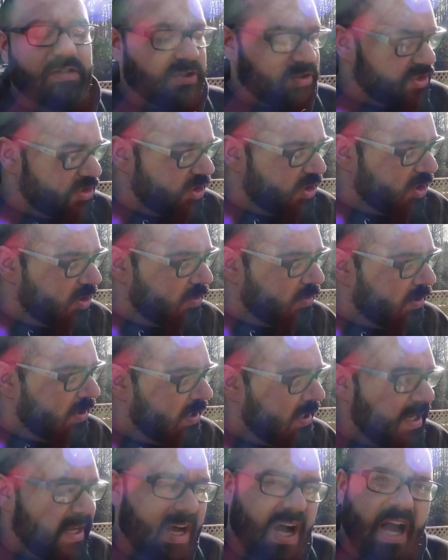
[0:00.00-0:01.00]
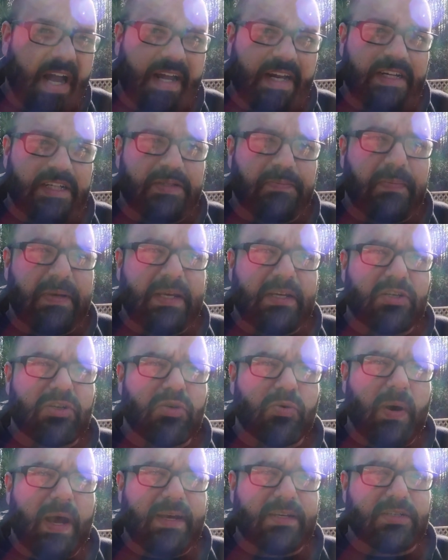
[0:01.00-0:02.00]
So I'm going to speak
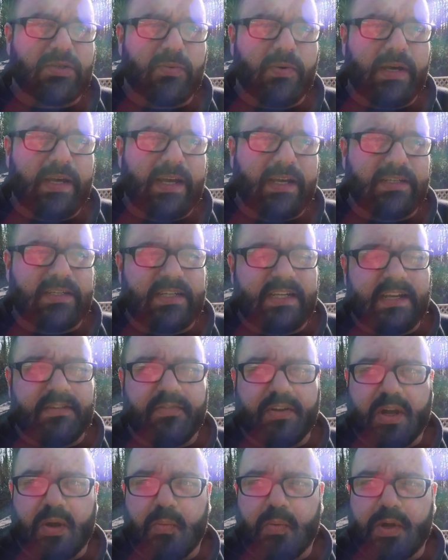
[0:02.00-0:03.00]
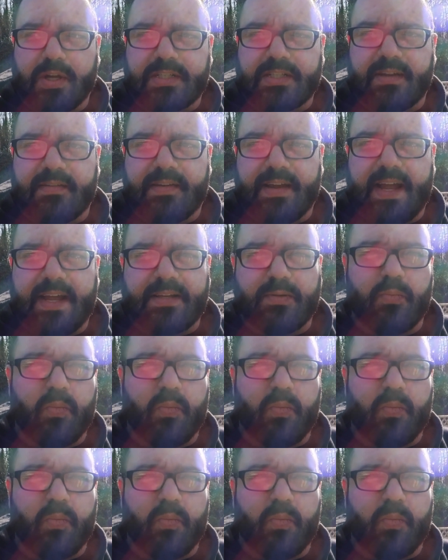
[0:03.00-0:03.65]
to Exway and see if I can work something out,